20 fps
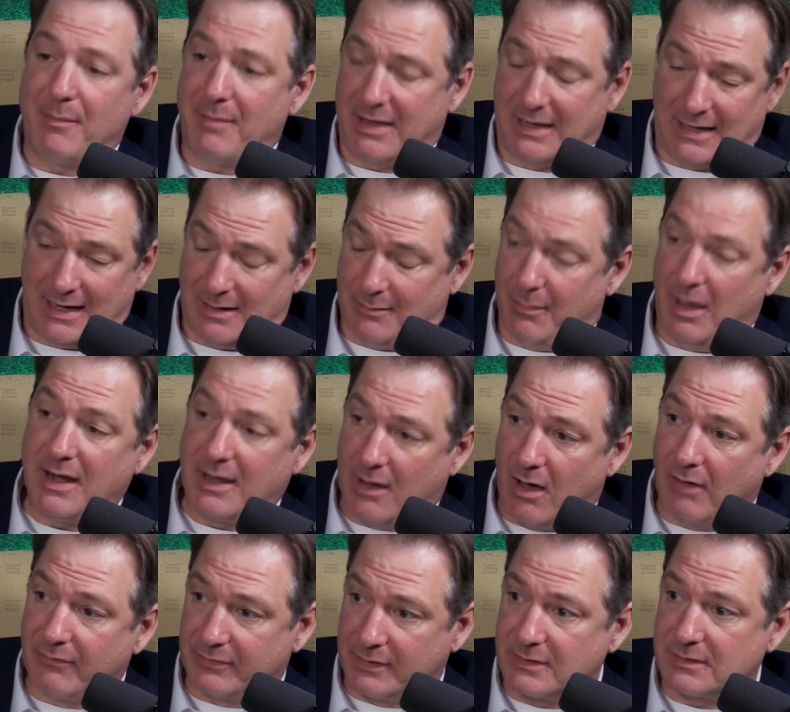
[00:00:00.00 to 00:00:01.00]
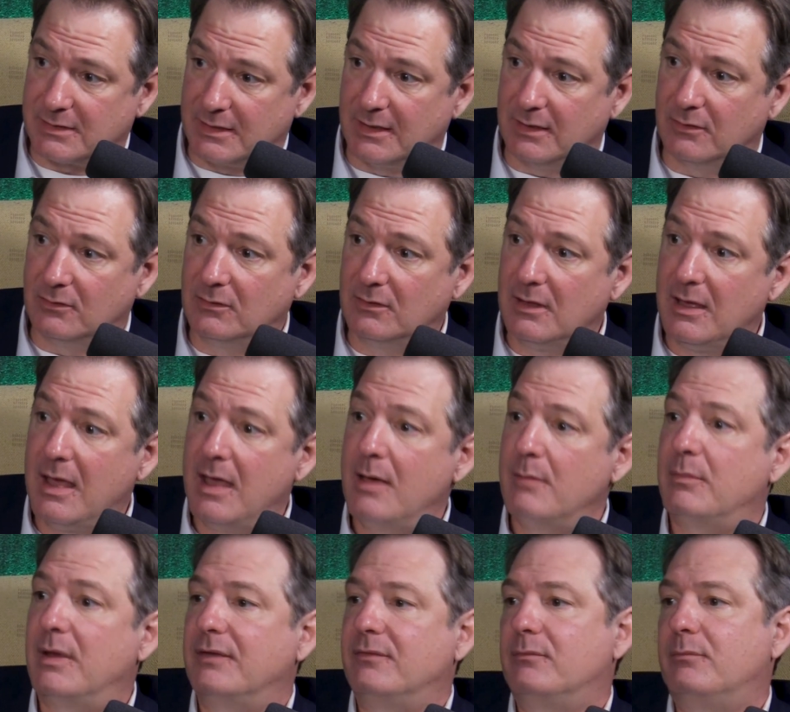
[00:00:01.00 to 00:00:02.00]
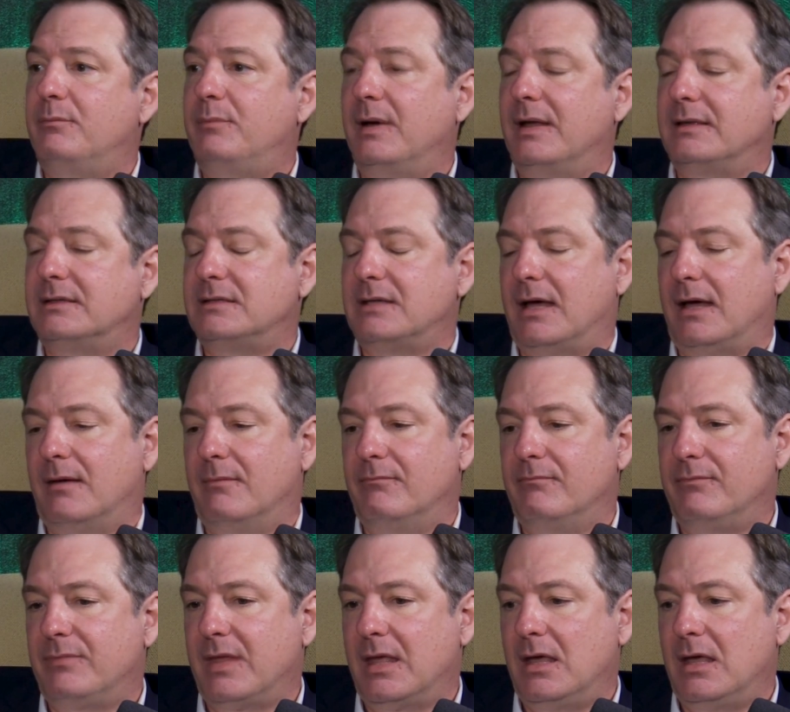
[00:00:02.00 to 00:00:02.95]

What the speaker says: I'm not making any money off this deal, but